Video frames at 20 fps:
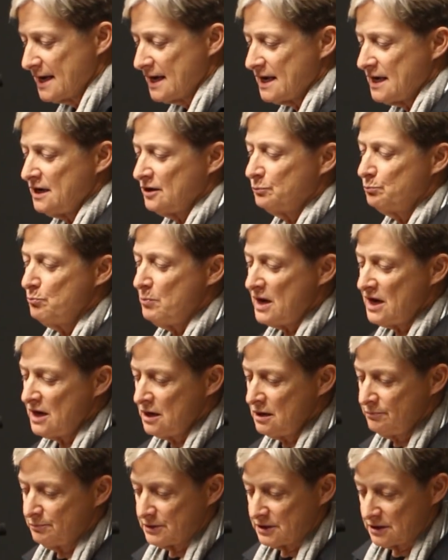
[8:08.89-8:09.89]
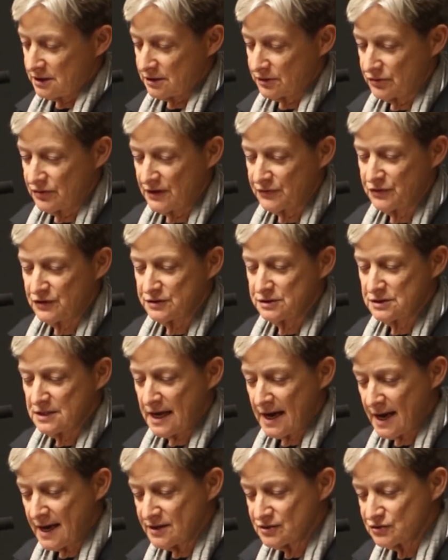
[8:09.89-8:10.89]
It may be that the
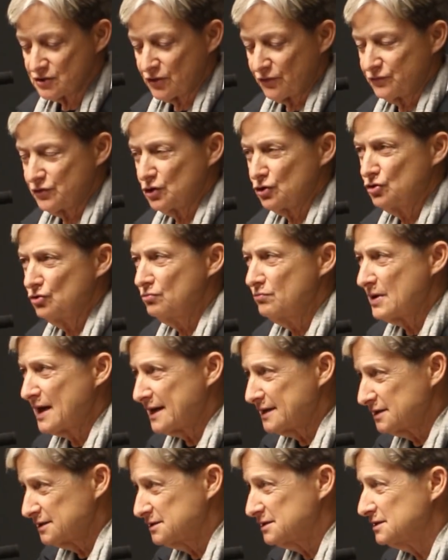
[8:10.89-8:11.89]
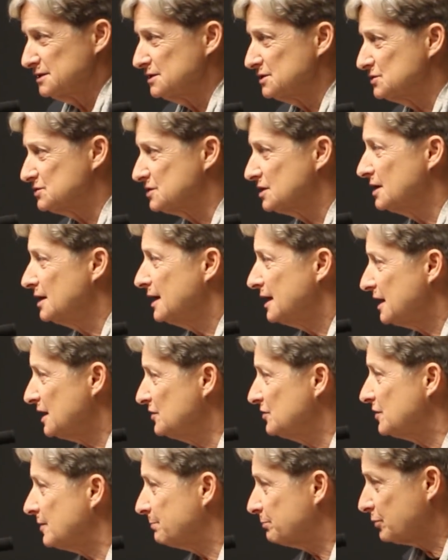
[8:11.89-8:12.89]
task of the humanities in
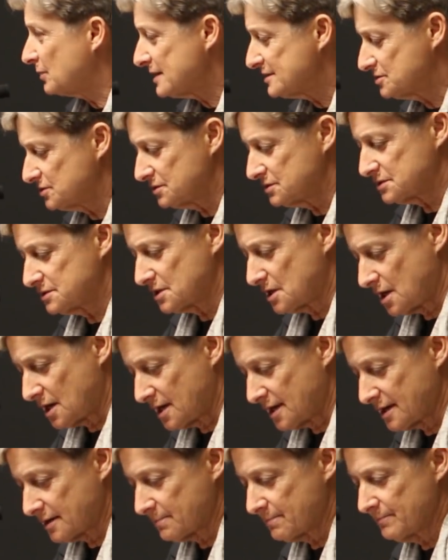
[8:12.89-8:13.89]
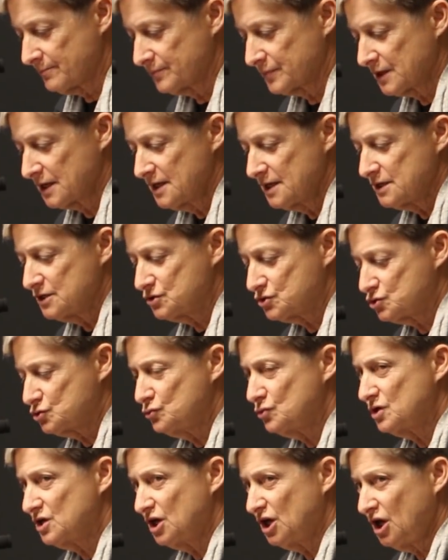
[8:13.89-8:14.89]
the present time is to
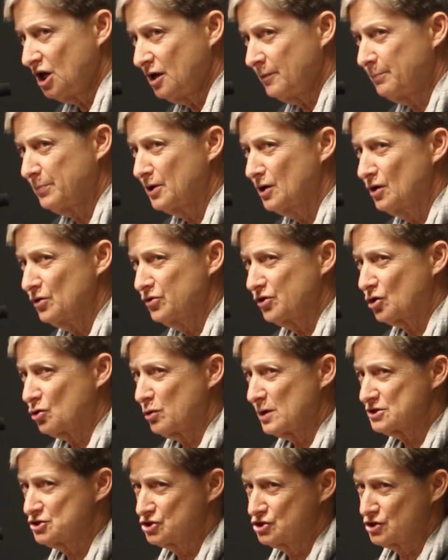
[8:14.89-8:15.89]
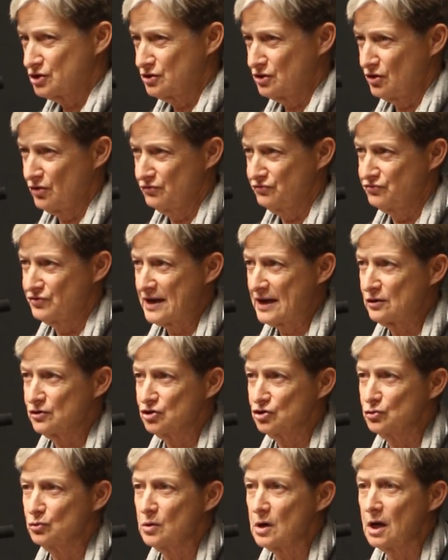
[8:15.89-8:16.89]
keep the question of
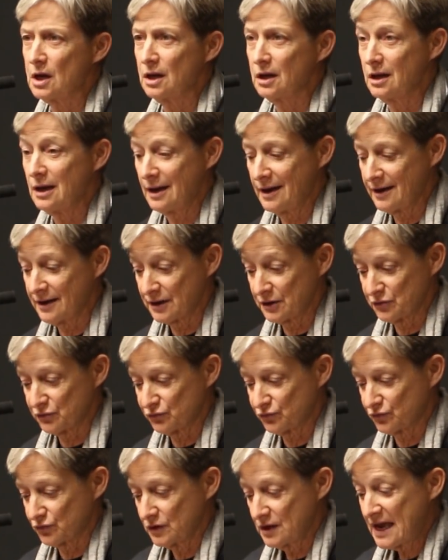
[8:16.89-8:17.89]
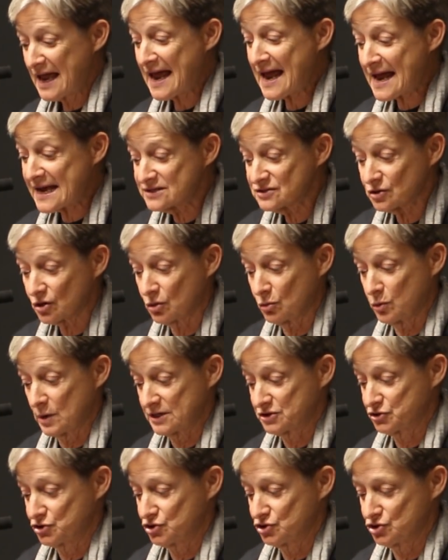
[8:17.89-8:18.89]
value alive as a
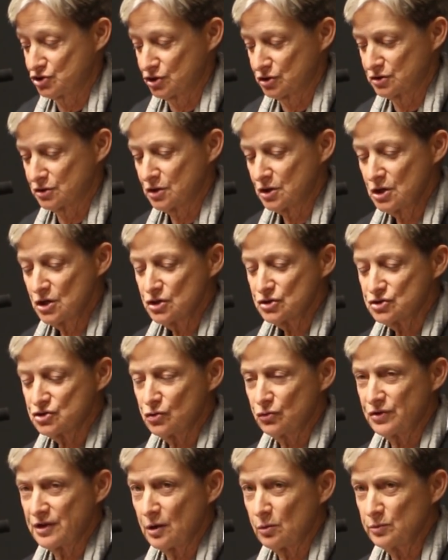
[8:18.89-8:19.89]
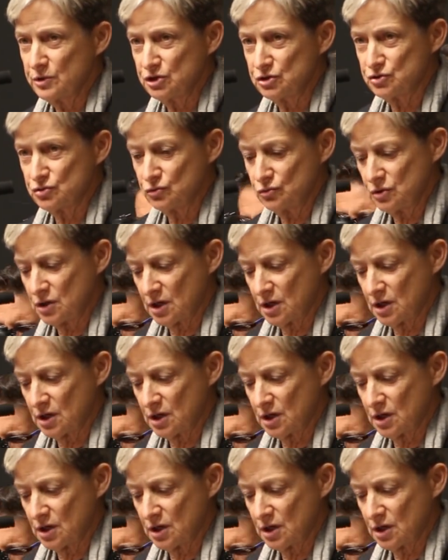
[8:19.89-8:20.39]
question, so that we do not